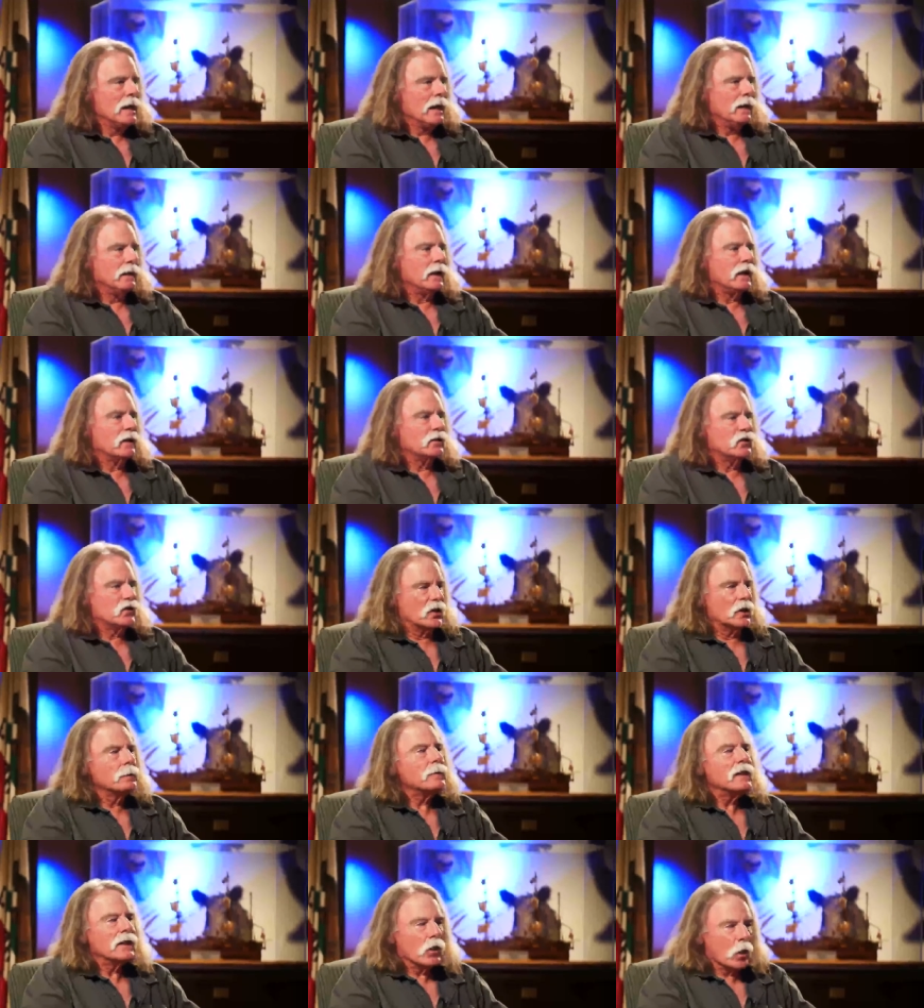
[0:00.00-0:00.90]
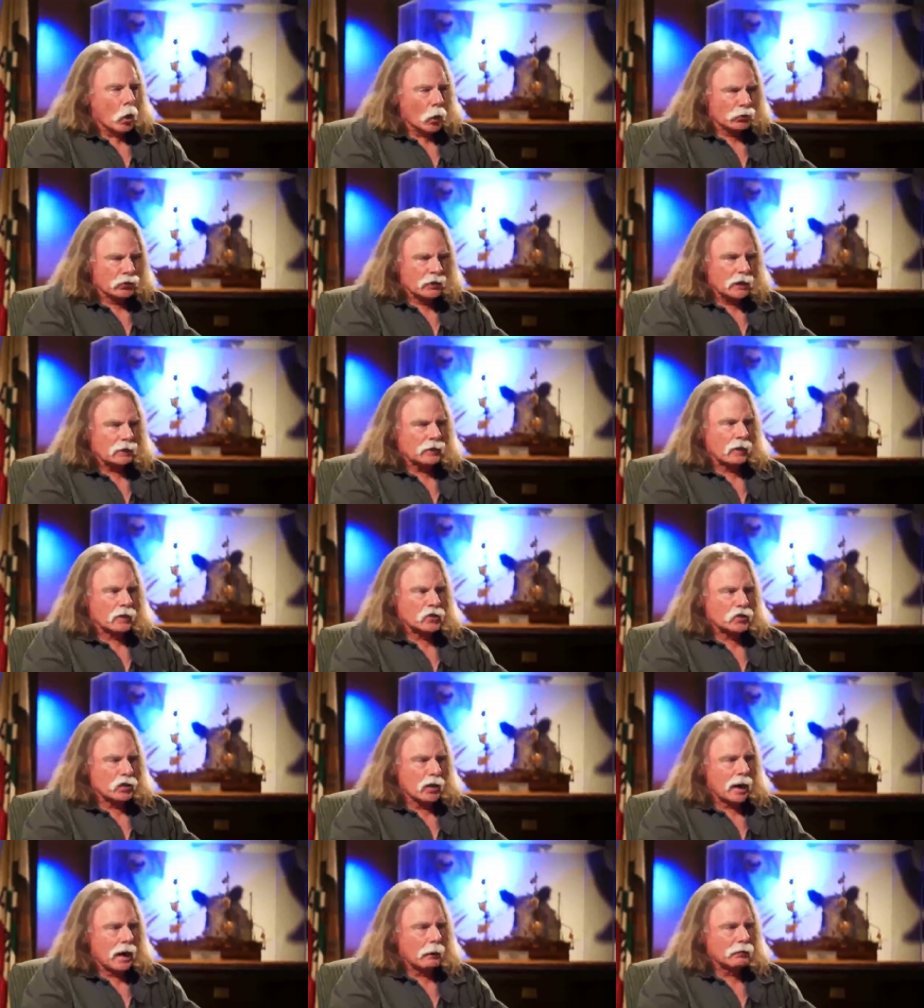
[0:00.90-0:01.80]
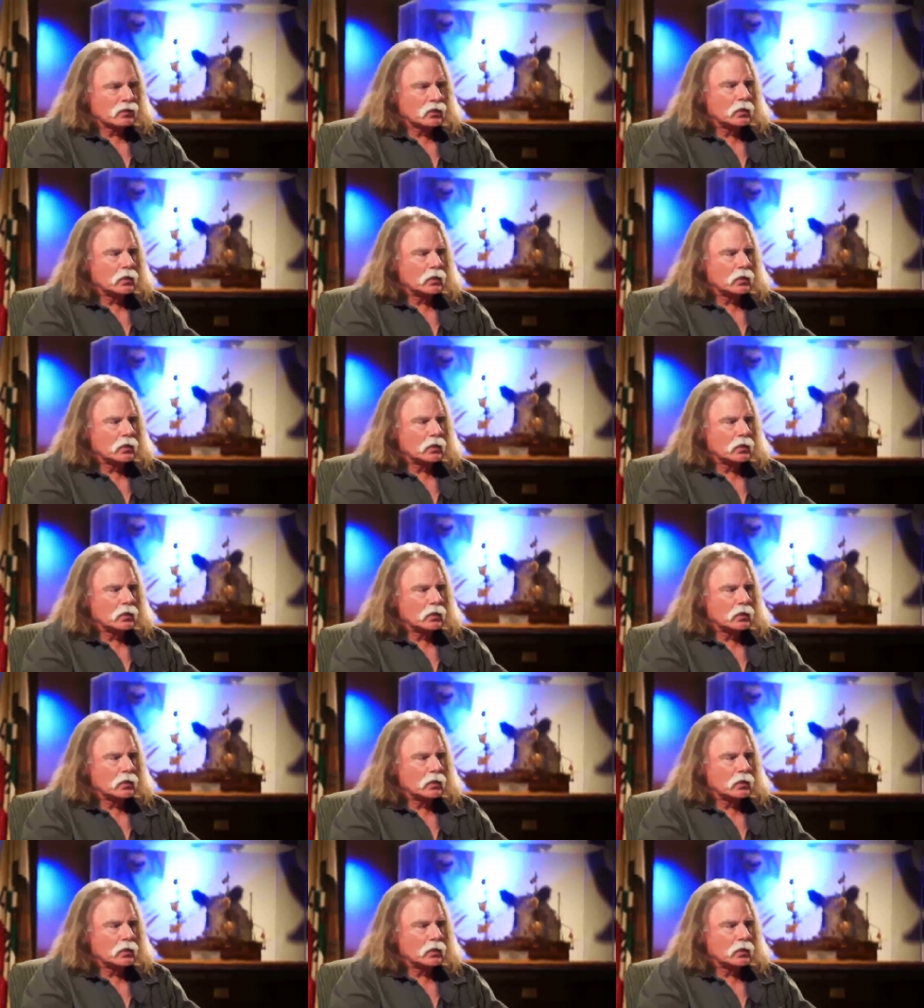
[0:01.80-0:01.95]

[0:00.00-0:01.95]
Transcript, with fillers: and they considered me an alternate for the job.